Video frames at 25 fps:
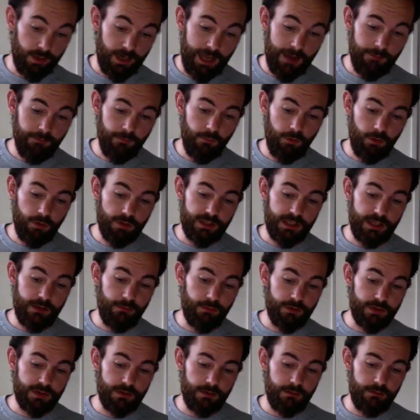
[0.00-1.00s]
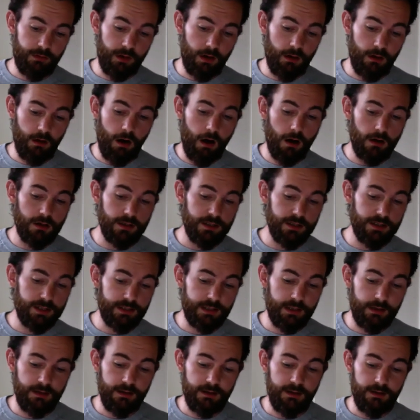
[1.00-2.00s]
what happened was it was the
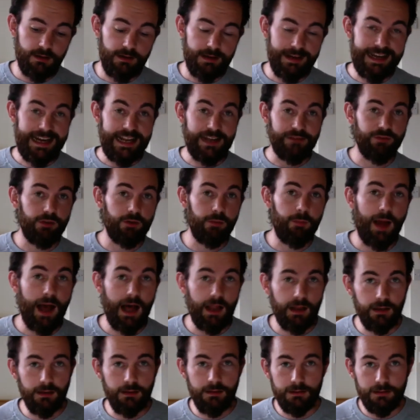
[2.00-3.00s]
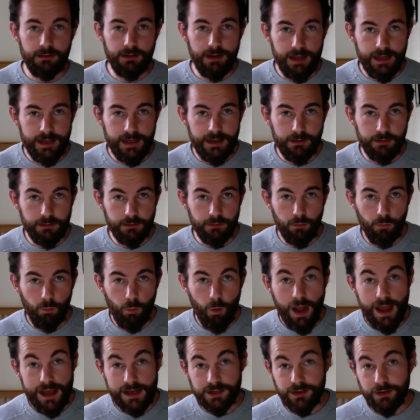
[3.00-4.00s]
largest naval battle in
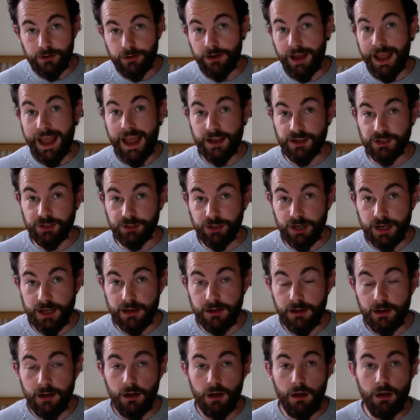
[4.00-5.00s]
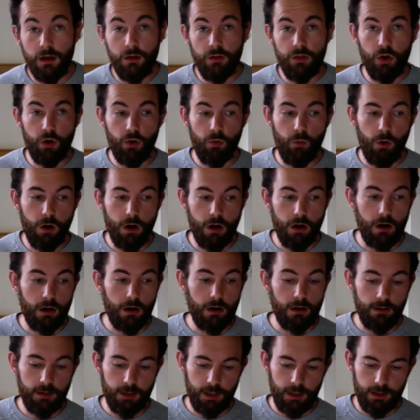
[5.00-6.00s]
Western history. There
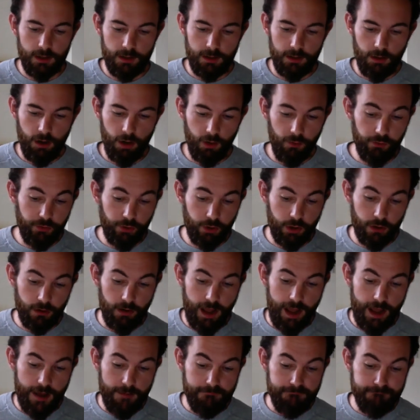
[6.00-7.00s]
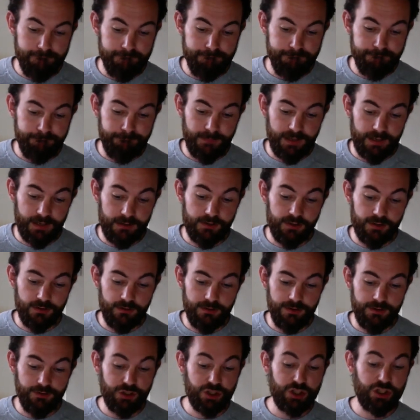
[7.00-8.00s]
were, under
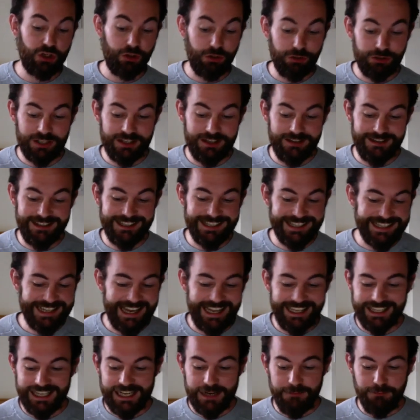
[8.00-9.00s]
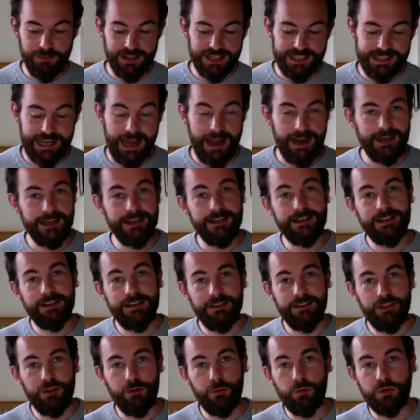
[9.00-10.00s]
Sultan Selim II,
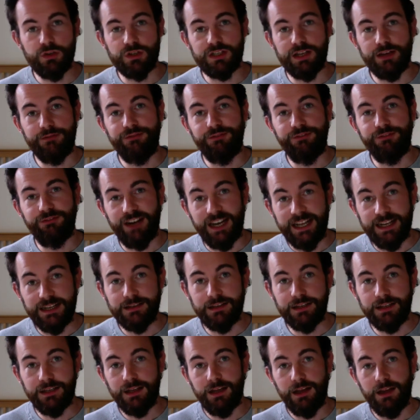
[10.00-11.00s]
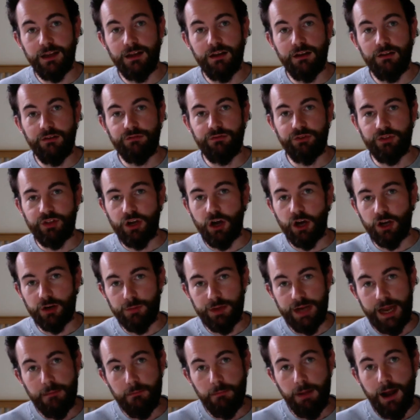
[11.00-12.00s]
there was a fleet for the
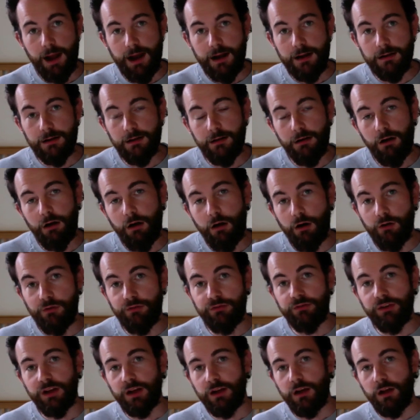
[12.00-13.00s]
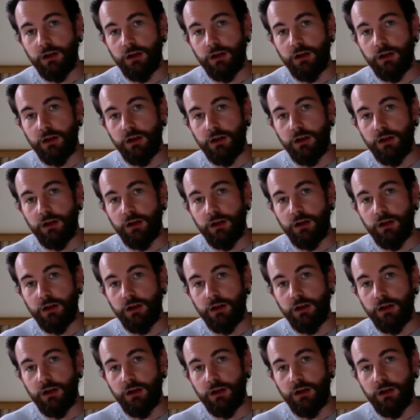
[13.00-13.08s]
Ottoman Empire of